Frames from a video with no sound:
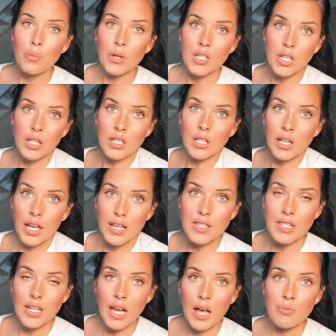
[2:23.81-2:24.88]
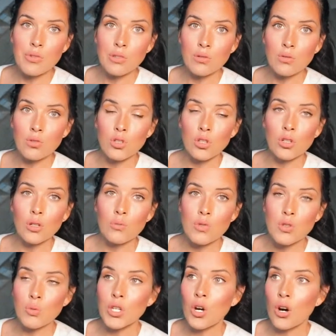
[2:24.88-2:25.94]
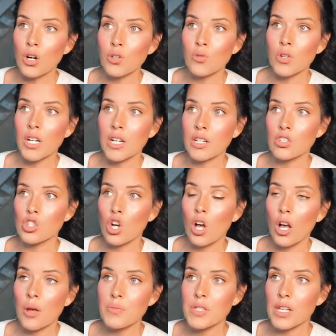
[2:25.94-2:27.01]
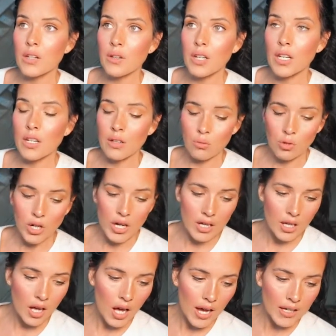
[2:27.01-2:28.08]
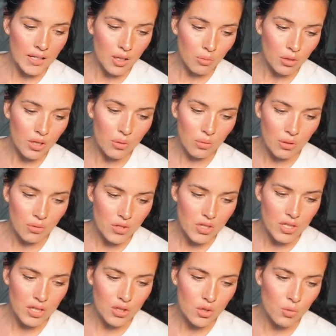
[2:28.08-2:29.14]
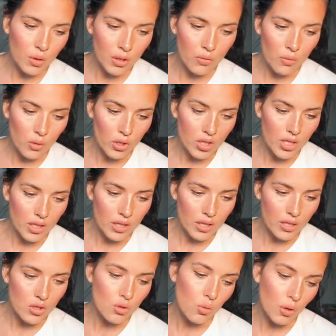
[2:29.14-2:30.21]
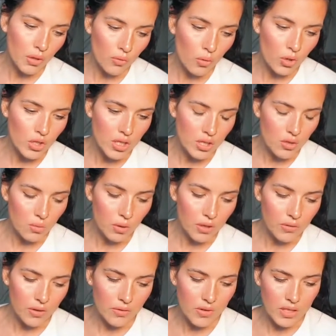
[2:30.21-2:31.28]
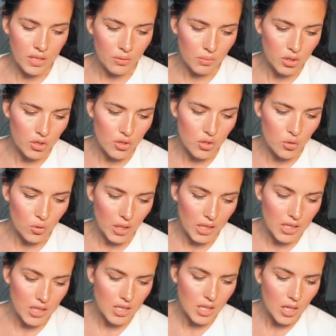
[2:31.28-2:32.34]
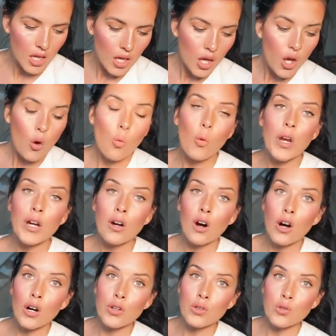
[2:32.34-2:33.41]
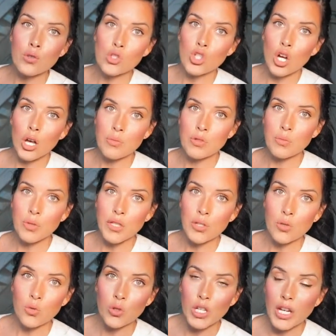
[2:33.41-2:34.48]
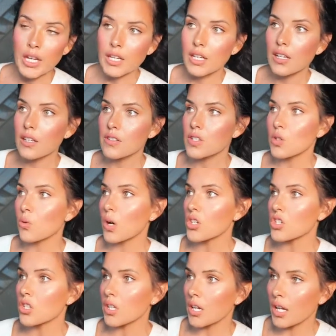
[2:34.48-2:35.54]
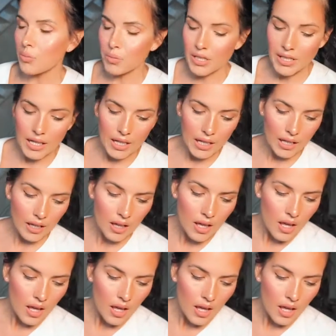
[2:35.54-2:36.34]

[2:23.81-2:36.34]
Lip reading: But nonetheless, in absolute terms, we are creating jobs, and we're at a high number that we were seeing in 2014 and 2015, which is great. Where are those jobs being created is a question that I've been getting.